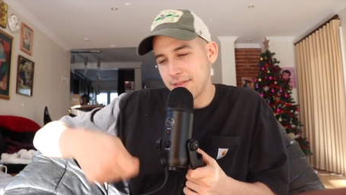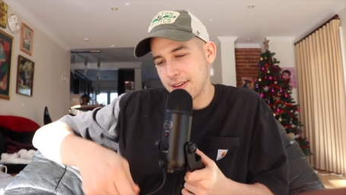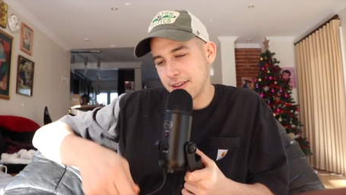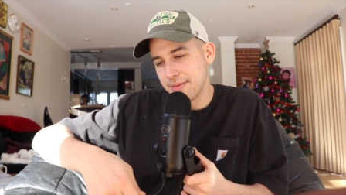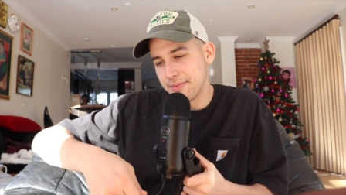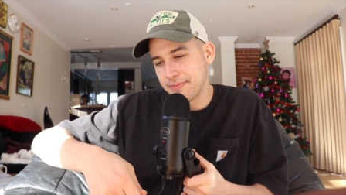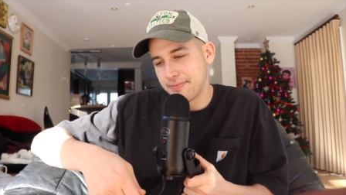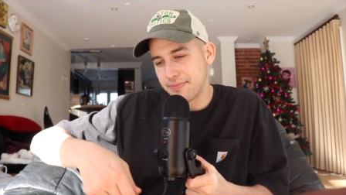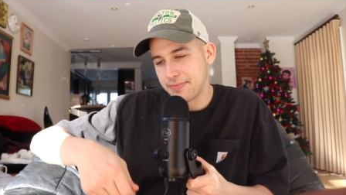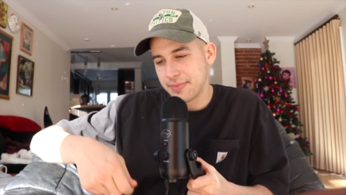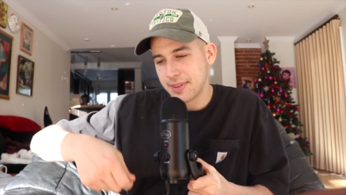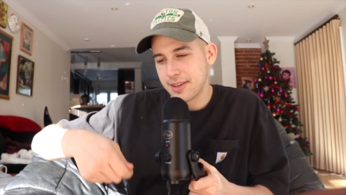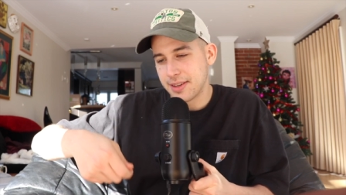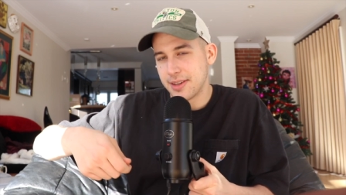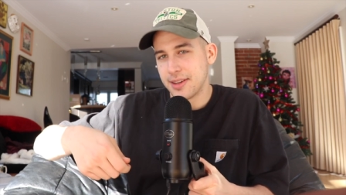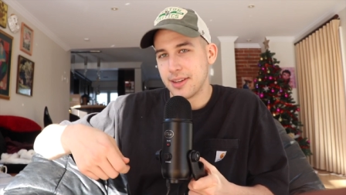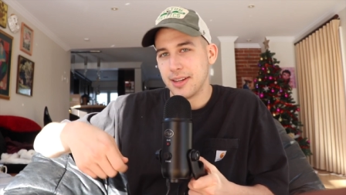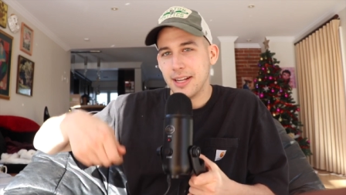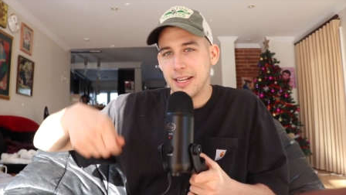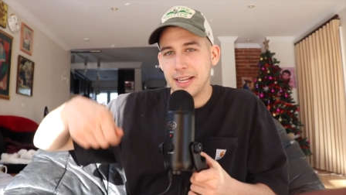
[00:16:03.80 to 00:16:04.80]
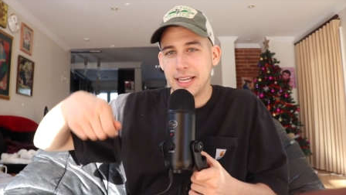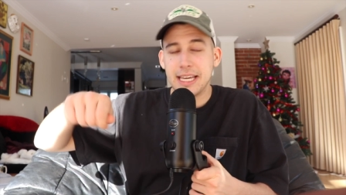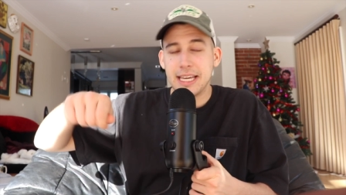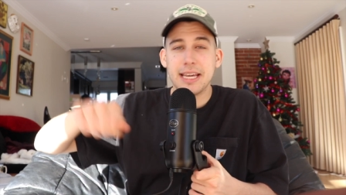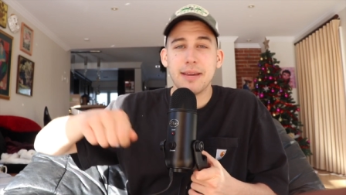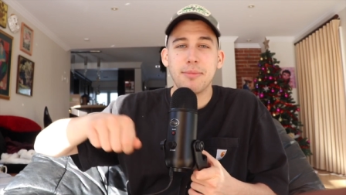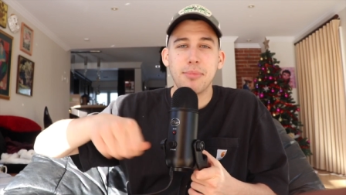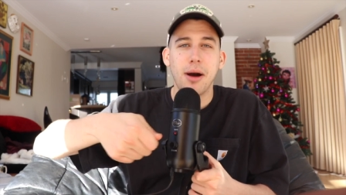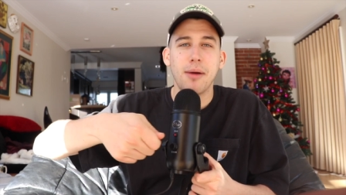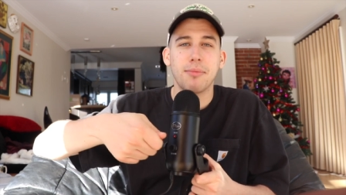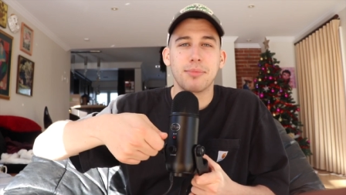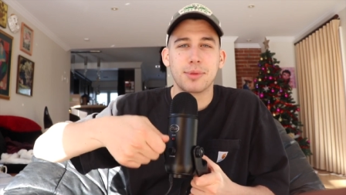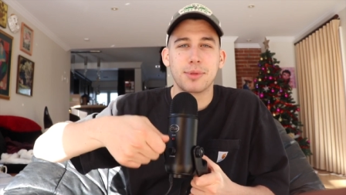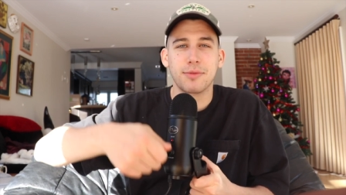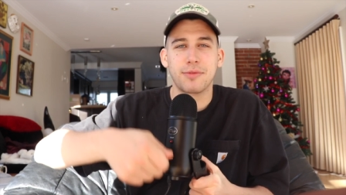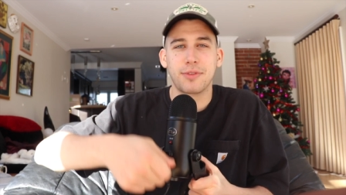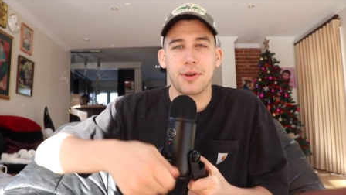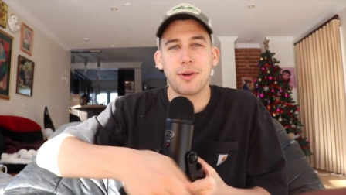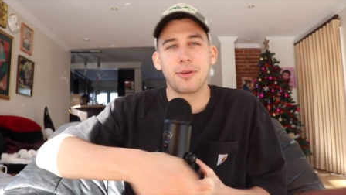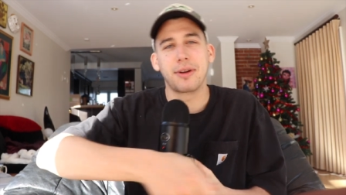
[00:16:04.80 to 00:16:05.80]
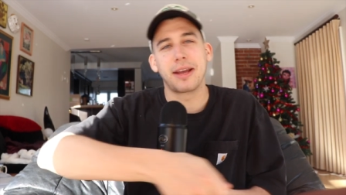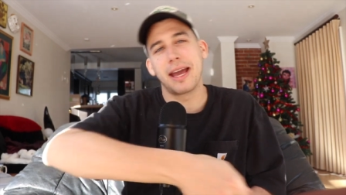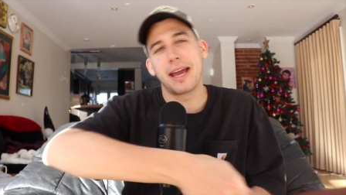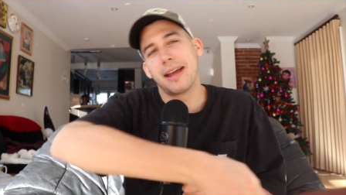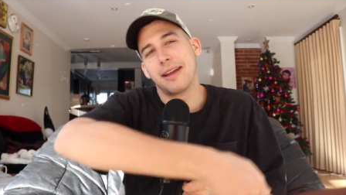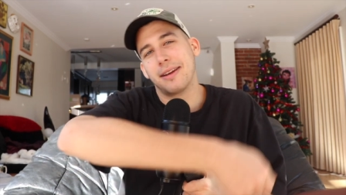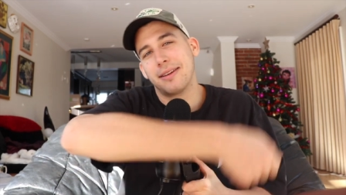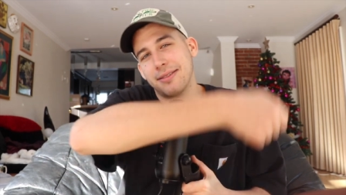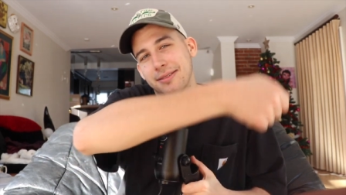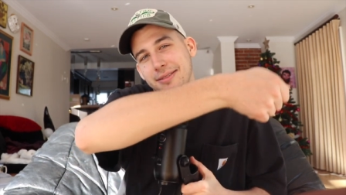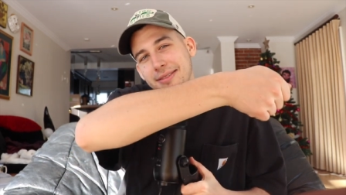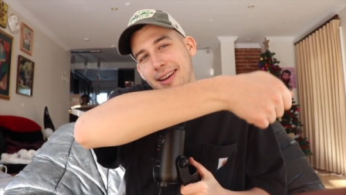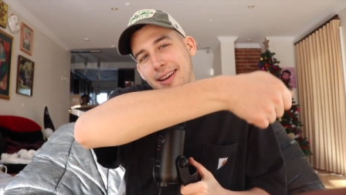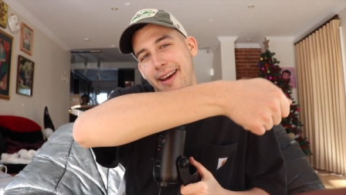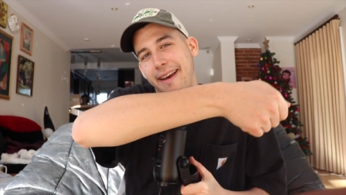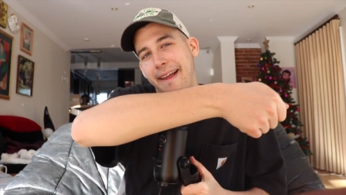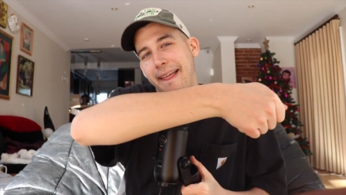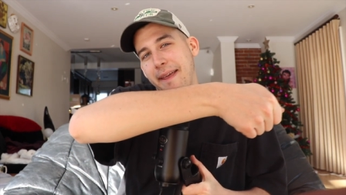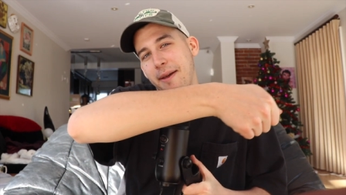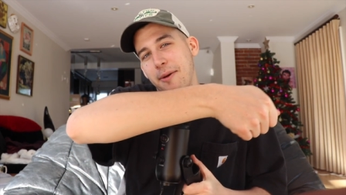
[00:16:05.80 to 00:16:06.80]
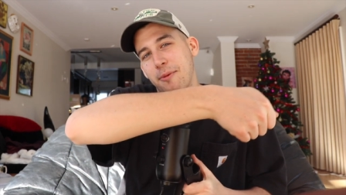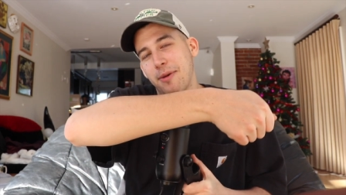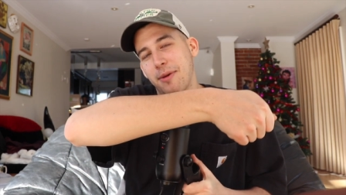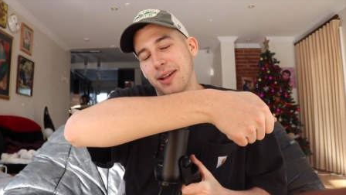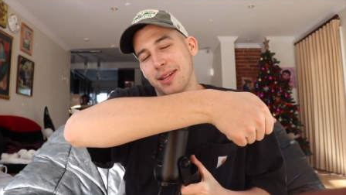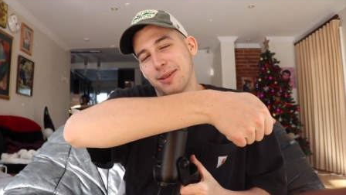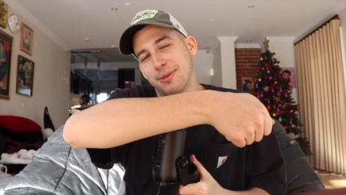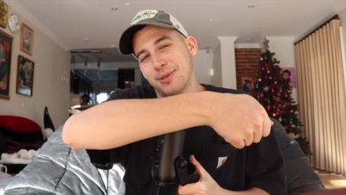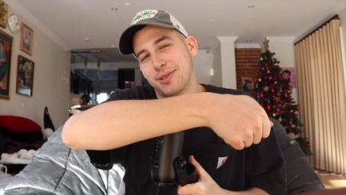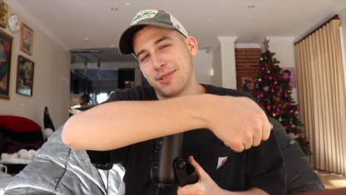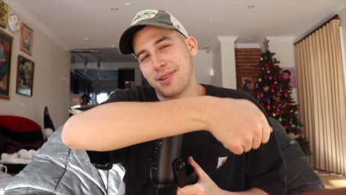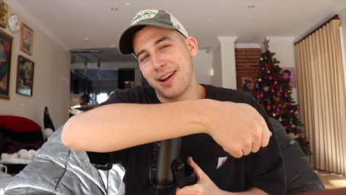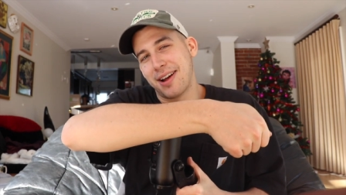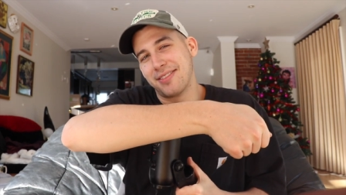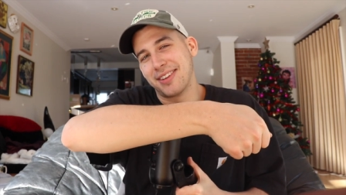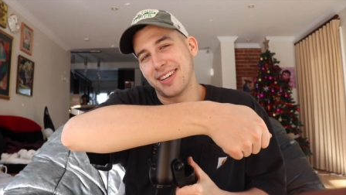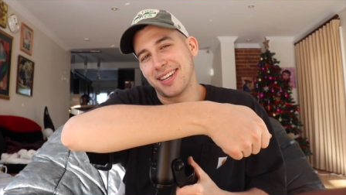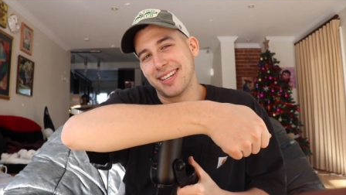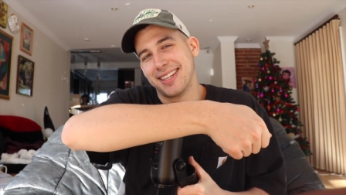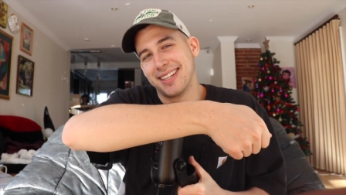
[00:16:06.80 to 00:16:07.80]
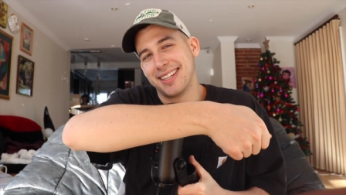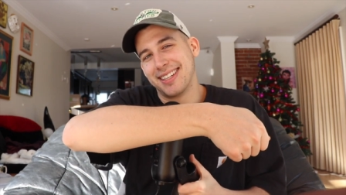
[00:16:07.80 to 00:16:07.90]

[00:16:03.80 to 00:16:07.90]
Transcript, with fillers: him key bumps of cocaine while he was driving.